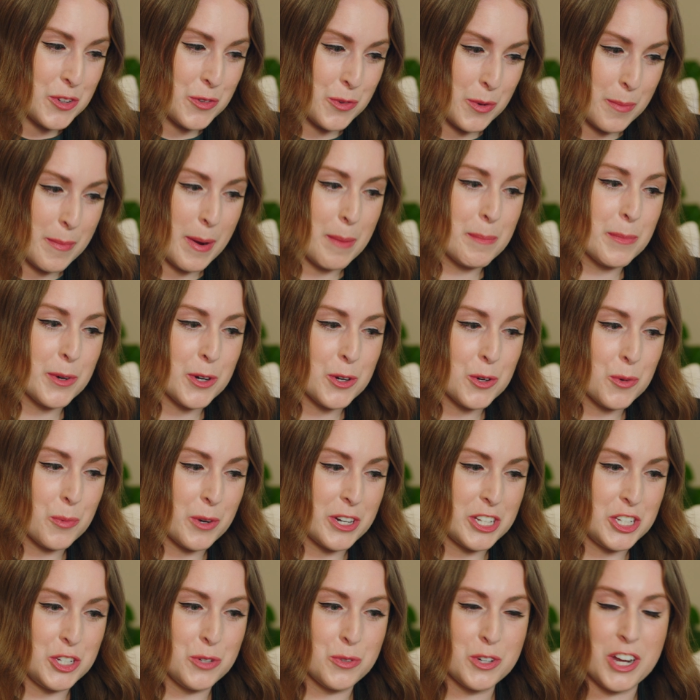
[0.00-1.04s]
You remember
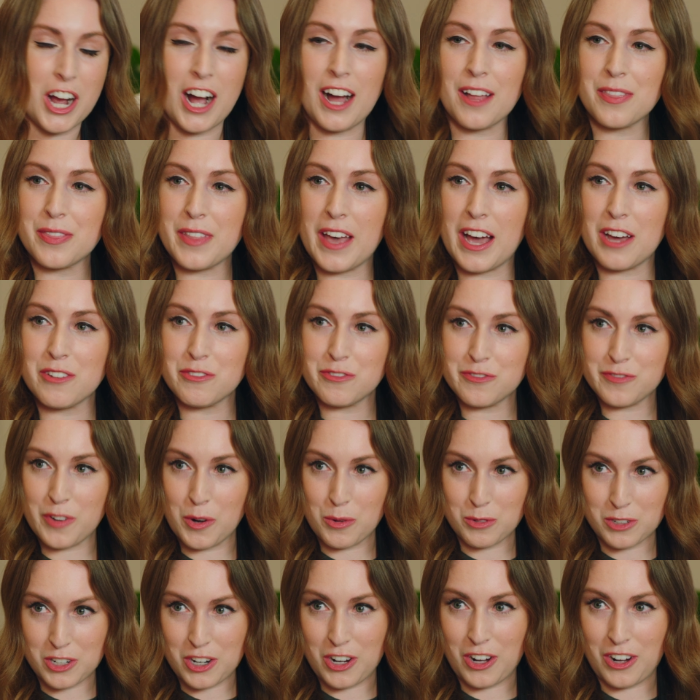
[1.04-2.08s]
when you got that
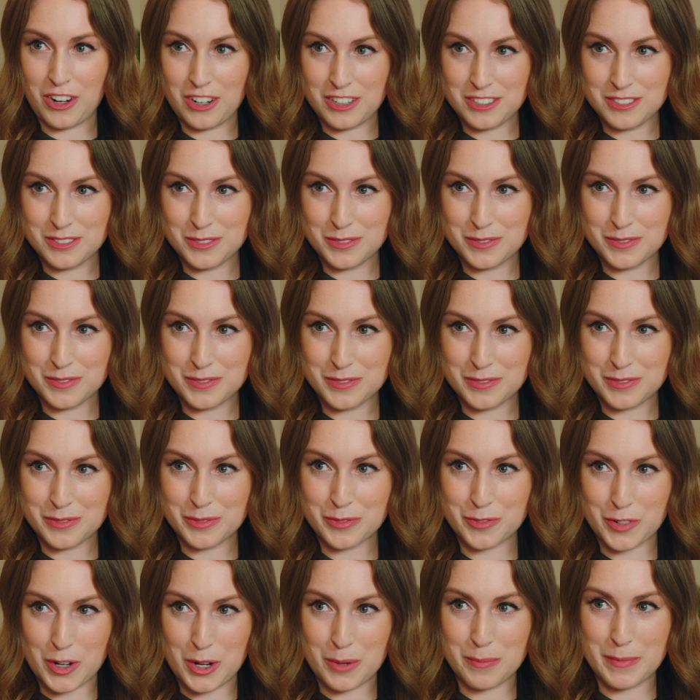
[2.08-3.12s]
phone call mm-hmm.
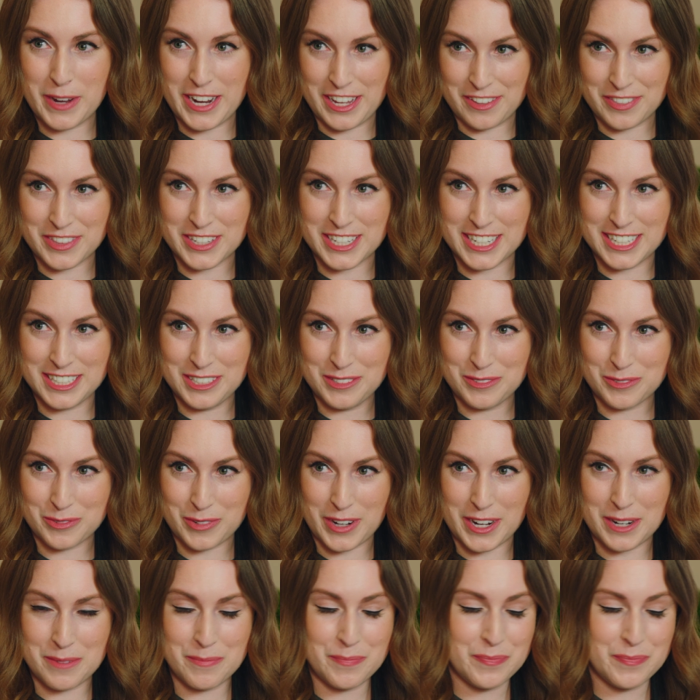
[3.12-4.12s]
from Anthony, right?